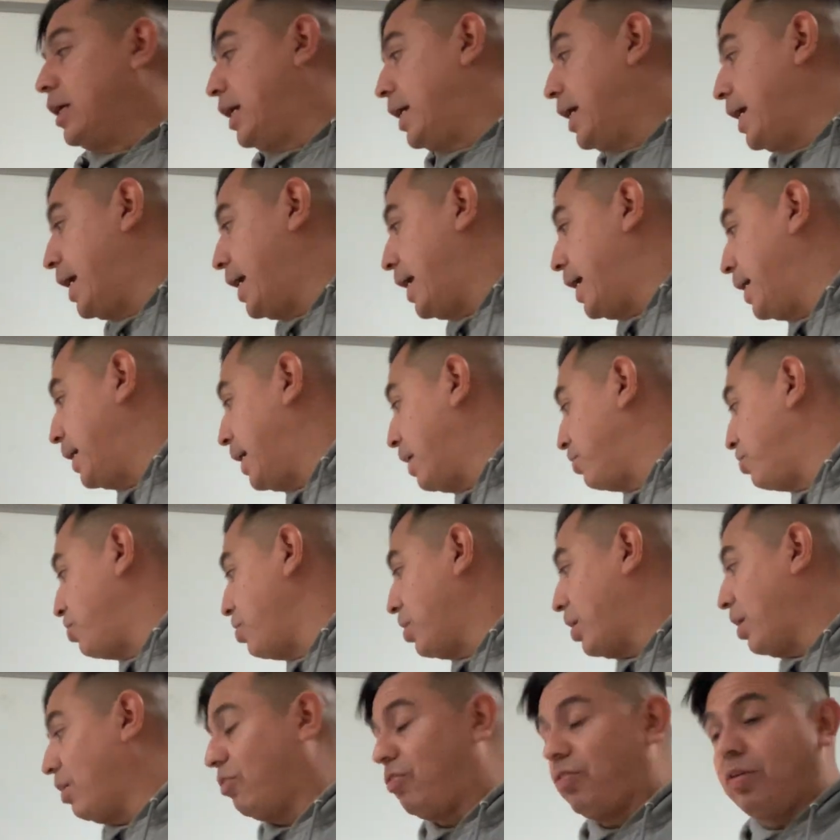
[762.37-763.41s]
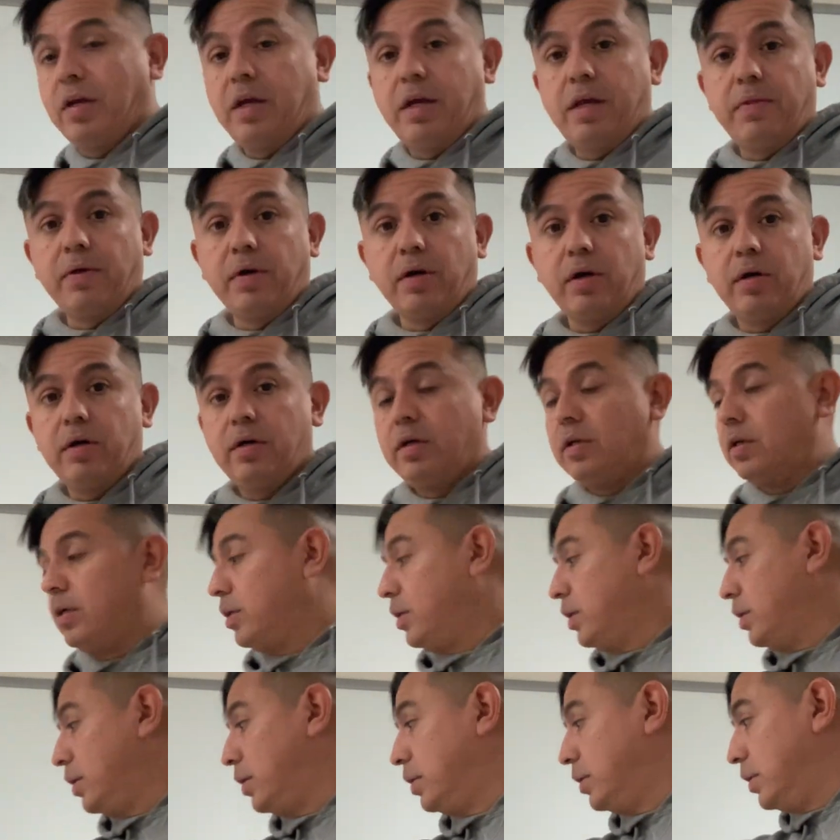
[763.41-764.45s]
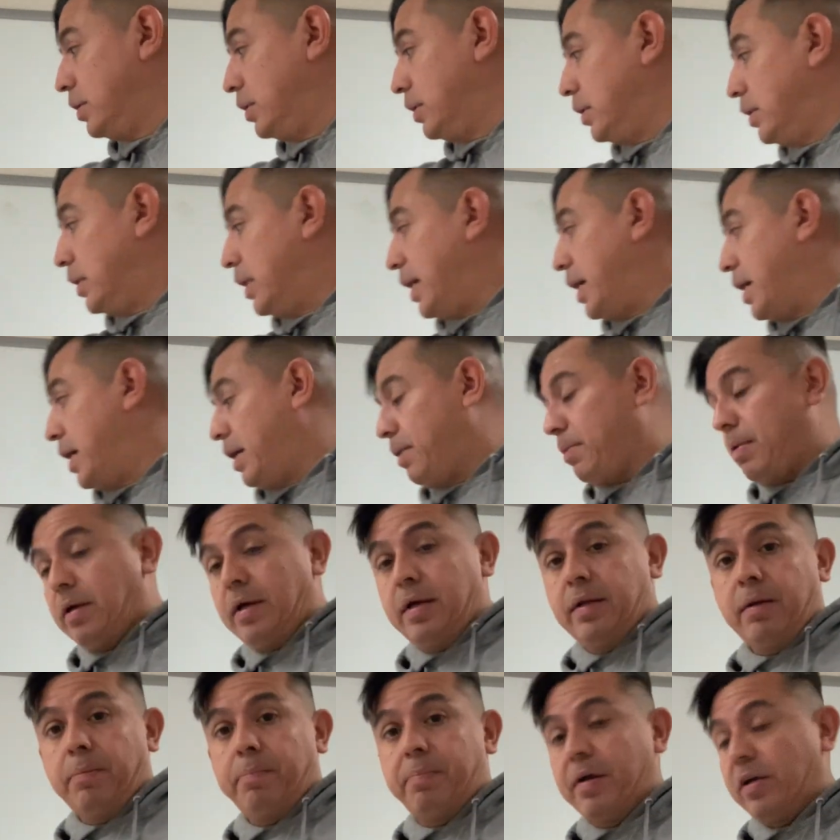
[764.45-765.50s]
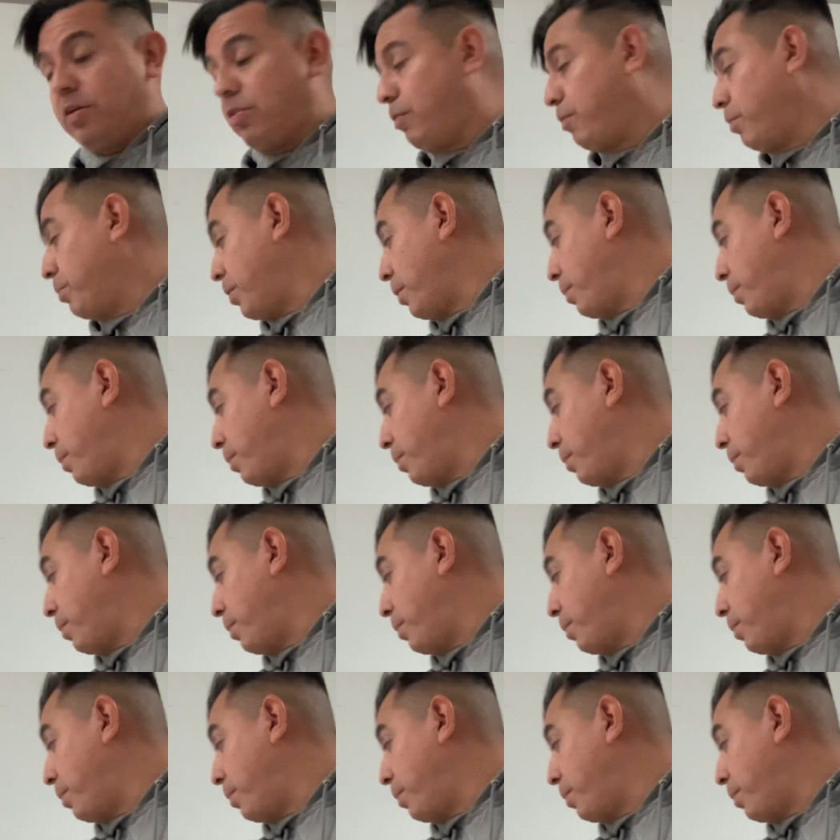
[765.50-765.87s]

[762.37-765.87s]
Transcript: And as you can see in the picture from the